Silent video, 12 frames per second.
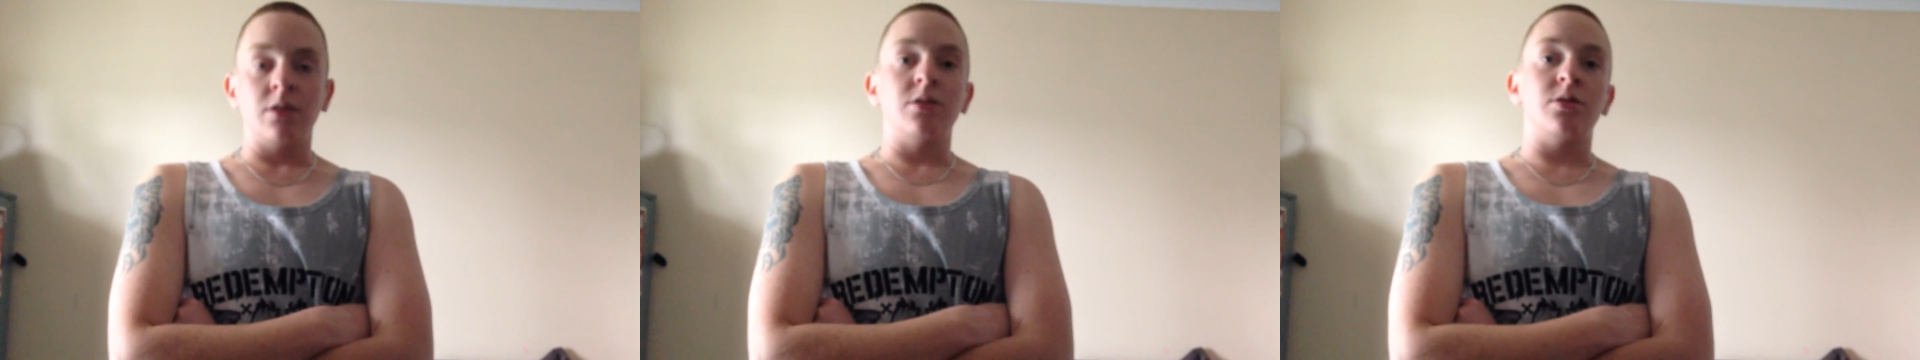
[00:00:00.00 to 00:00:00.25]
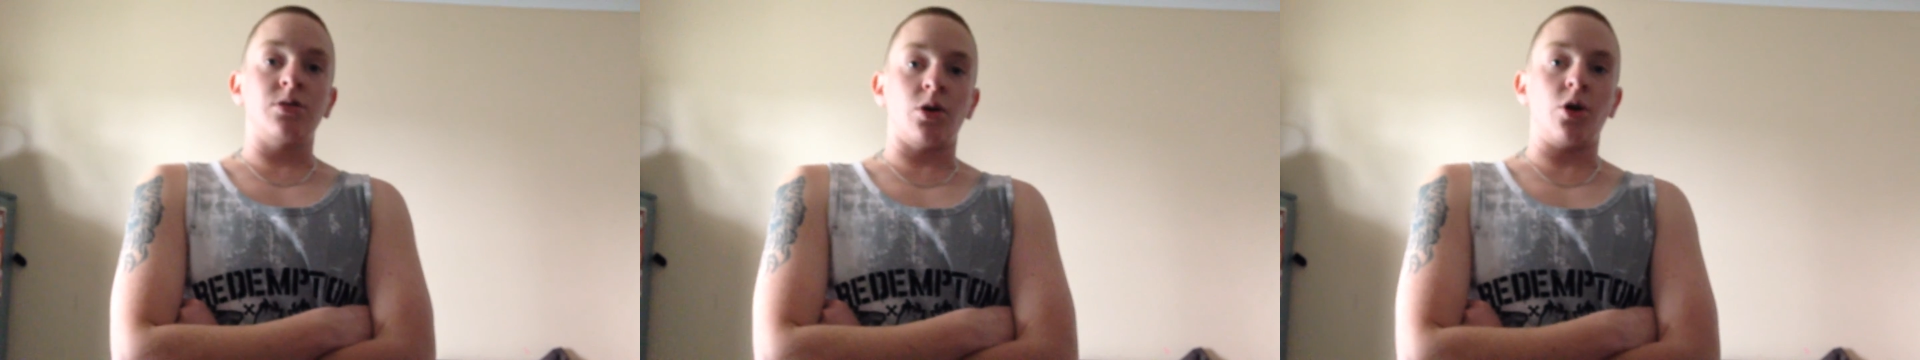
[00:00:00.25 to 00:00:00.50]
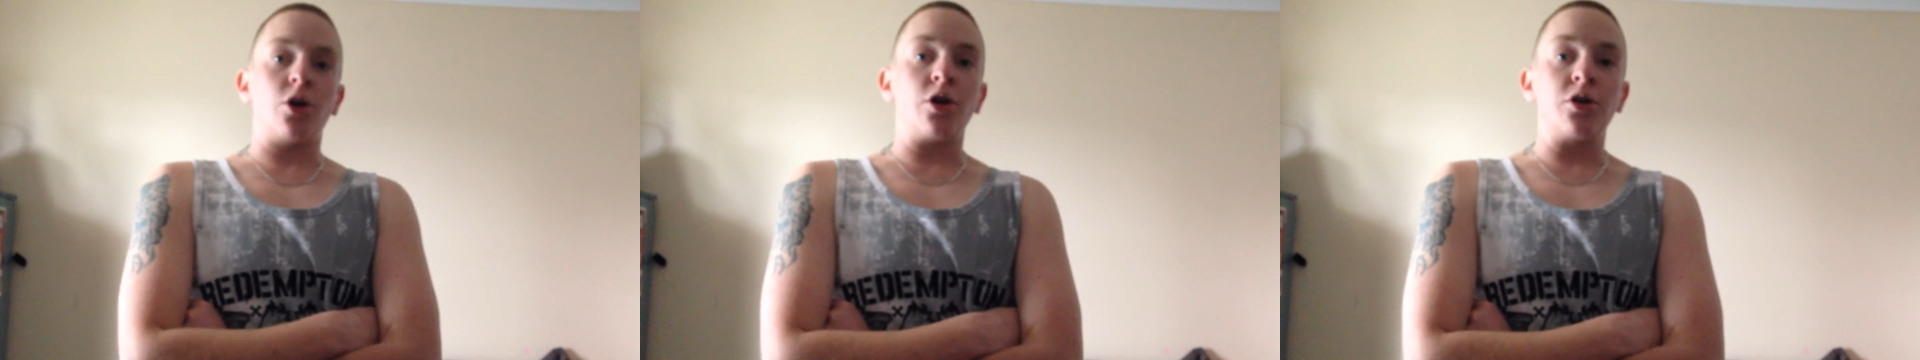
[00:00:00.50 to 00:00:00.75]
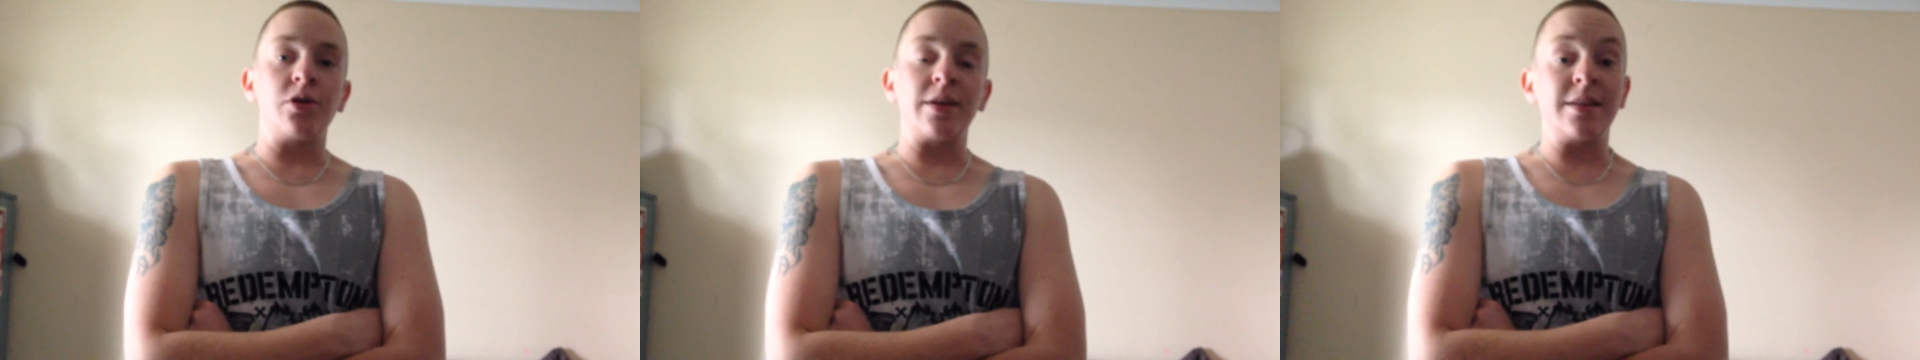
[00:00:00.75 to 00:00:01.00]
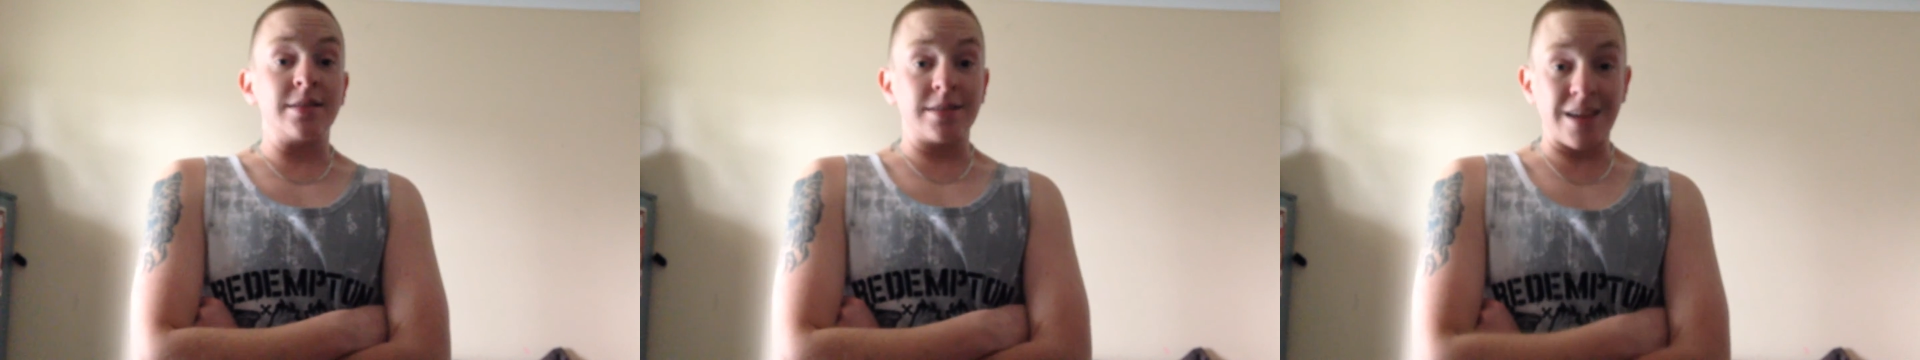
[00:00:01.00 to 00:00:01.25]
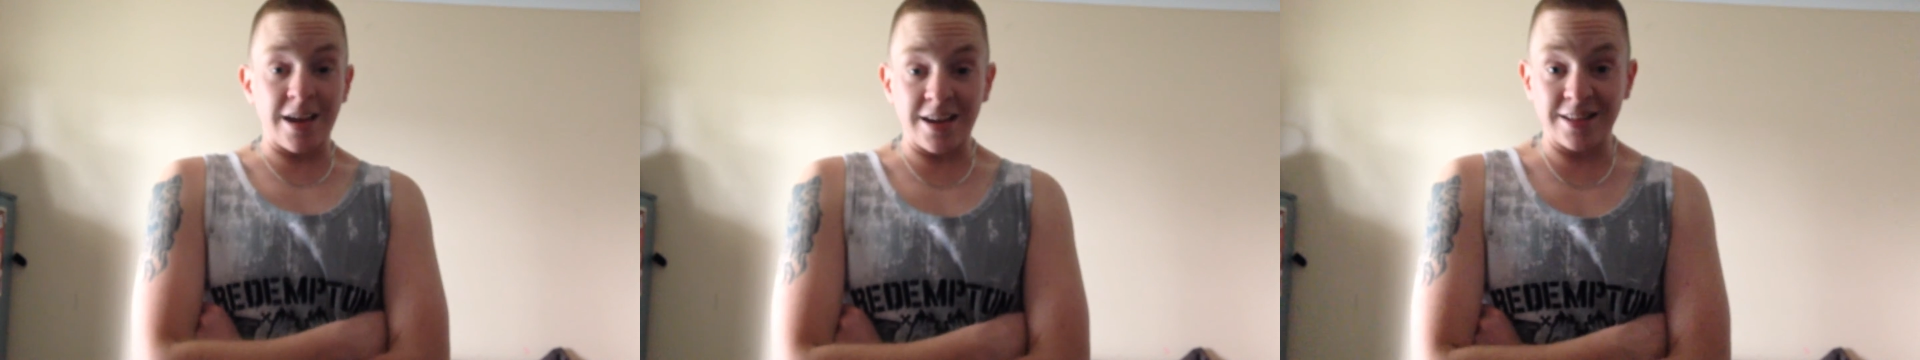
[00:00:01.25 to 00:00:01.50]
So in
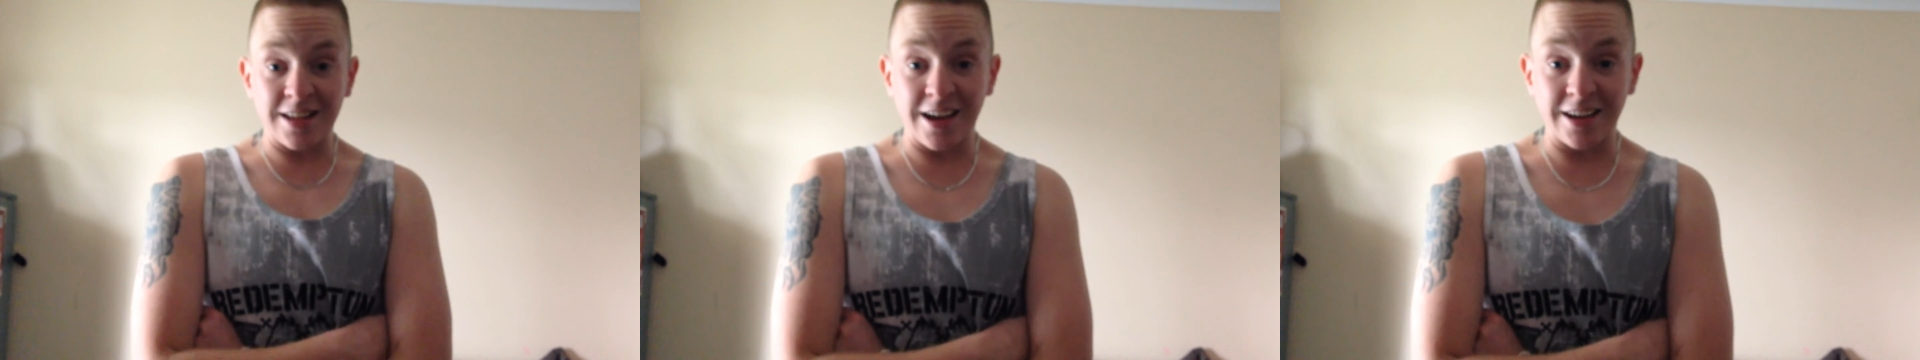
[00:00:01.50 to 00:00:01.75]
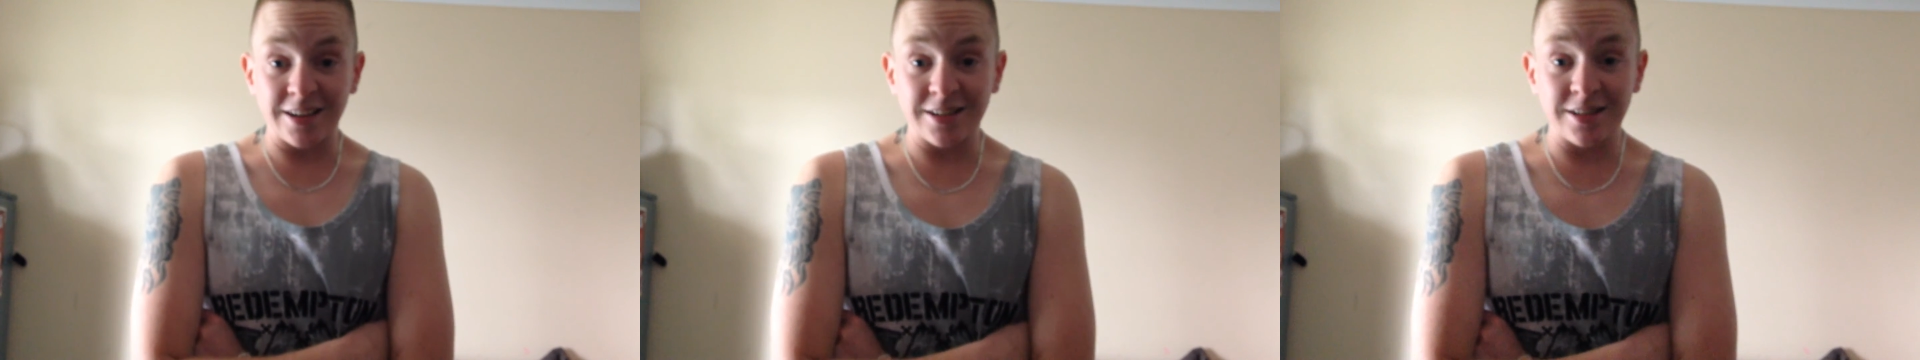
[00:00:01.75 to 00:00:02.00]
saying that,